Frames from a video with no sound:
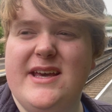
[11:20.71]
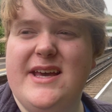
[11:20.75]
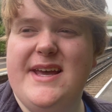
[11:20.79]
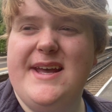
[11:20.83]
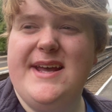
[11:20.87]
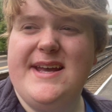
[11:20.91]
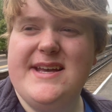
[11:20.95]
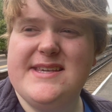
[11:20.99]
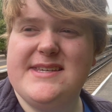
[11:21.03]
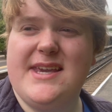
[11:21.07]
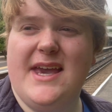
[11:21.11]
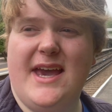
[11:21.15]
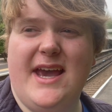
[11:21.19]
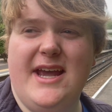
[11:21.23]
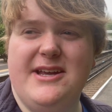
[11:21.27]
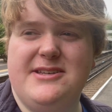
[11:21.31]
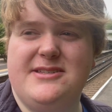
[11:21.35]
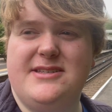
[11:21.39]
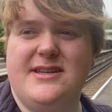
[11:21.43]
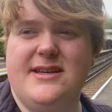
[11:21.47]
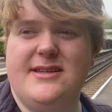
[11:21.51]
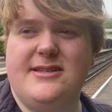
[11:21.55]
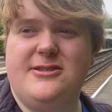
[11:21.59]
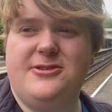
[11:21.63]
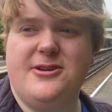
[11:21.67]
is
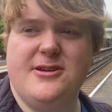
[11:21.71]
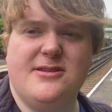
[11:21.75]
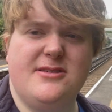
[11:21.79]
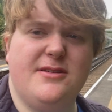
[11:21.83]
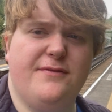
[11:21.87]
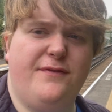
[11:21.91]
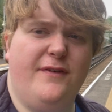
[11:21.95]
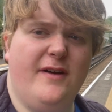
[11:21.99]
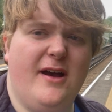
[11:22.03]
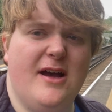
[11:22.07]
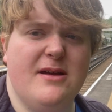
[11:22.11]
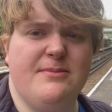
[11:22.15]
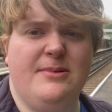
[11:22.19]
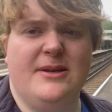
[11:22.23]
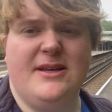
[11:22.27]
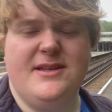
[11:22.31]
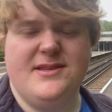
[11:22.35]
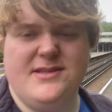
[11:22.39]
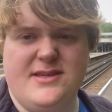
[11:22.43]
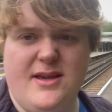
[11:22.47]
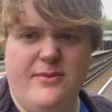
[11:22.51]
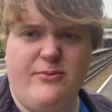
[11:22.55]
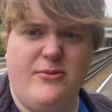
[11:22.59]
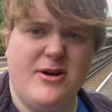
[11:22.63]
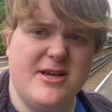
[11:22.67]
hated, justifiably in
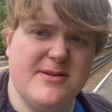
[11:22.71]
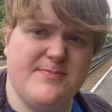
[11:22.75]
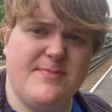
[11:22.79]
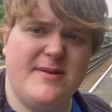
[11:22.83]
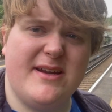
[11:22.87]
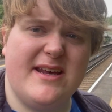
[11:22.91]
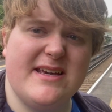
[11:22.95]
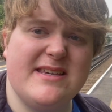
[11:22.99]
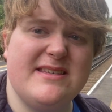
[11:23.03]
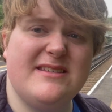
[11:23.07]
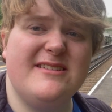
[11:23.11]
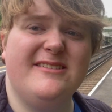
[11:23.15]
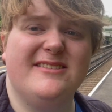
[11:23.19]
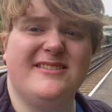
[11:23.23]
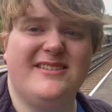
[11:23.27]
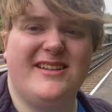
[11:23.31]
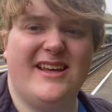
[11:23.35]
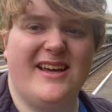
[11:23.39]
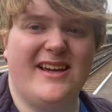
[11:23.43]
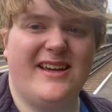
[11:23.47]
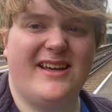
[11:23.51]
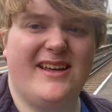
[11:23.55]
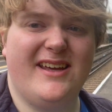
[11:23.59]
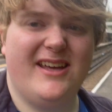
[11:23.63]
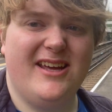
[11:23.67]
some ways, but I still
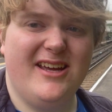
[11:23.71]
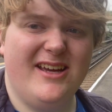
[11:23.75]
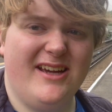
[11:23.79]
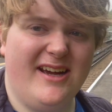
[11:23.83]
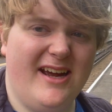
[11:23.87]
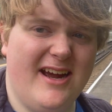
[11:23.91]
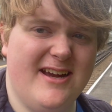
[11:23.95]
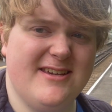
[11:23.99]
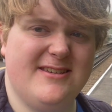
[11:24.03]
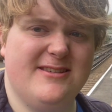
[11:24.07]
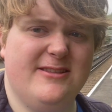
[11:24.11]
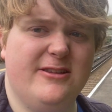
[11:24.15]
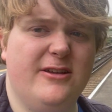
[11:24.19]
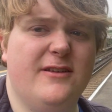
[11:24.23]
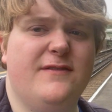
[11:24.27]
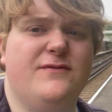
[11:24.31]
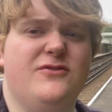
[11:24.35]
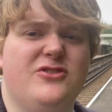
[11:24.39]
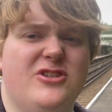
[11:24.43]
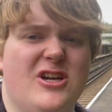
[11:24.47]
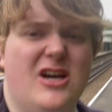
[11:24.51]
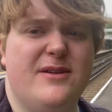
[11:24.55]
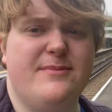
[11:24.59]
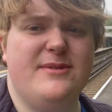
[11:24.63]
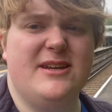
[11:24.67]
think has a lot of
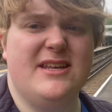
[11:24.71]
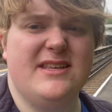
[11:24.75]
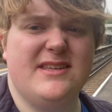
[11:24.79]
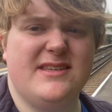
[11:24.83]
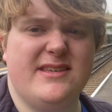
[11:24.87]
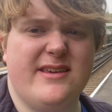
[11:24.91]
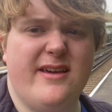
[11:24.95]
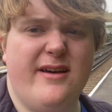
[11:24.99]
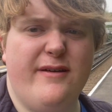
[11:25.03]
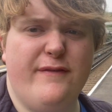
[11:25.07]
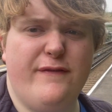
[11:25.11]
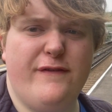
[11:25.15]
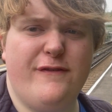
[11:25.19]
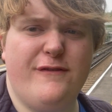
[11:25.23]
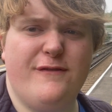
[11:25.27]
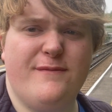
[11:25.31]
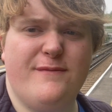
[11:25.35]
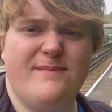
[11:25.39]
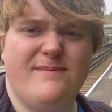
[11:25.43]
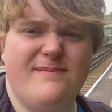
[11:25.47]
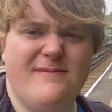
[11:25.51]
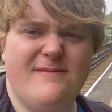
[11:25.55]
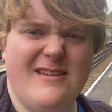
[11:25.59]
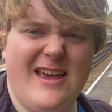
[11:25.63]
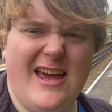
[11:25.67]
charm in itself.
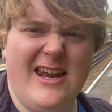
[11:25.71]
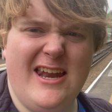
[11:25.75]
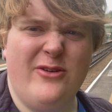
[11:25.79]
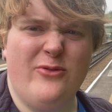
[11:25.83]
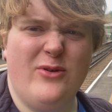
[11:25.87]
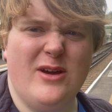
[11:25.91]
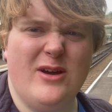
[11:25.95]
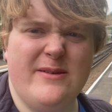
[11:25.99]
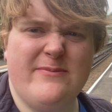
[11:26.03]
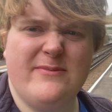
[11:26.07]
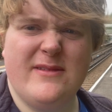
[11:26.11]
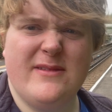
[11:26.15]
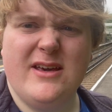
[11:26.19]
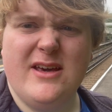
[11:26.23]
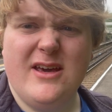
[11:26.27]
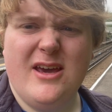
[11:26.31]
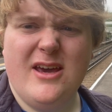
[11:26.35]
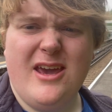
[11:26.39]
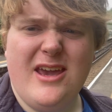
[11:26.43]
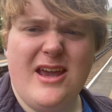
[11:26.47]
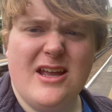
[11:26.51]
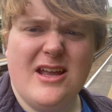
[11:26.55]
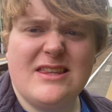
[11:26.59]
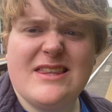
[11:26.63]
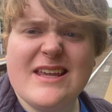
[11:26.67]
Anyway,
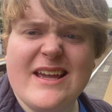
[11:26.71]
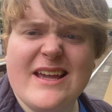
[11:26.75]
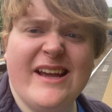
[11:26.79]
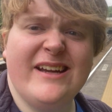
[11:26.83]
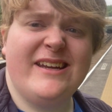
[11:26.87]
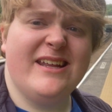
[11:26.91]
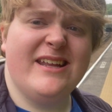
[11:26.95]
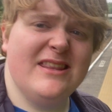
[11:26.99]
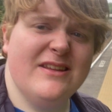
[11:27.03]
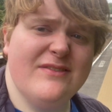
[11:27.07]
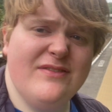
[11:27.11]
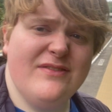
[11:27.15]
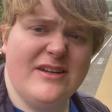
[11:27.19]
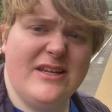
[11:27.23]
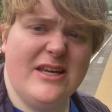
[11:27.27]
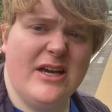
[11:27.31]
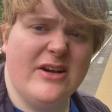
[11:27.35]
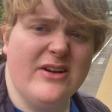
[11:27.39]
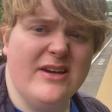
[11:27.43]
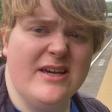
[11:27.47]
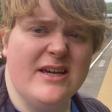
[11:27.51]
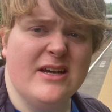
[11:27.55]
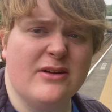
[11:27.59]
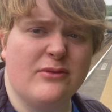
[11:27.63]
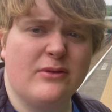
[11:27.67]
you'd think I'd end the video
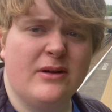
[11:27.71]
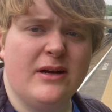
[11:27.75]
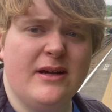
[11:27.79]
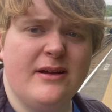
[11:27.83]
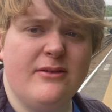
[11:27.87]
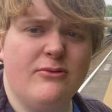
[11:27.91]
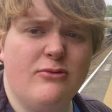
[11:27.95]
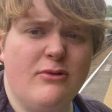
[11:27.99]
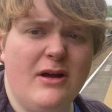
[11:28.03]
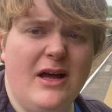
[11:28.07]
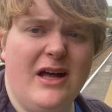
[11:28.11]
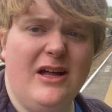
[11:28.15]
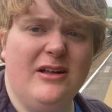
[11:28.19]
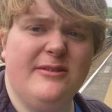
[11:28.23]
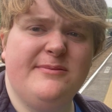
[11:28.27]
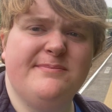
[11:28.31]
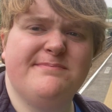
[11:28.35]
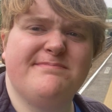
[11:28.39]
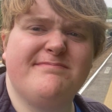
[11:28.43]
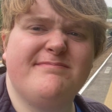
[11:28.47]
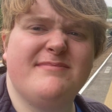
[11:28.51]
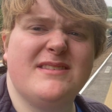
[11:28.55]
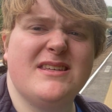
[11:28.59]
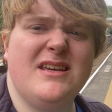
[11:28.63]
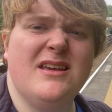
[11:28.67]
here, right? Well,
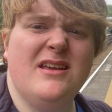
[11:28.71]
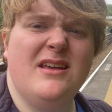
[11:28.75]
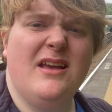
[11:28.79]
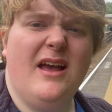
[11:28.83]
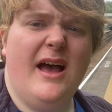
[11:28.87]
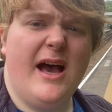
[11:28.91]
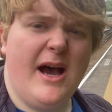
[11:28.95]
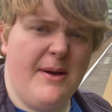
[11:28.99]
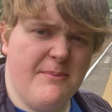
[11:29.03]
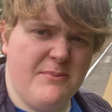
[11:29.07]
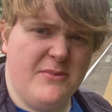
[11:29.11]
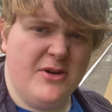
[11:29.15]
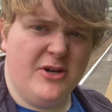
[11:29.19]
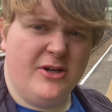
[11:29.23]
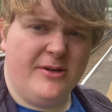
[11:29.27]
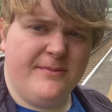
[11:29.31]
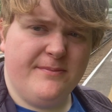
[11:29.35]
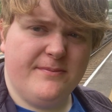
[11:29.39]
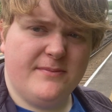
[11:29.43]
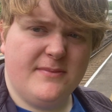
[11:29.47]
I'm not.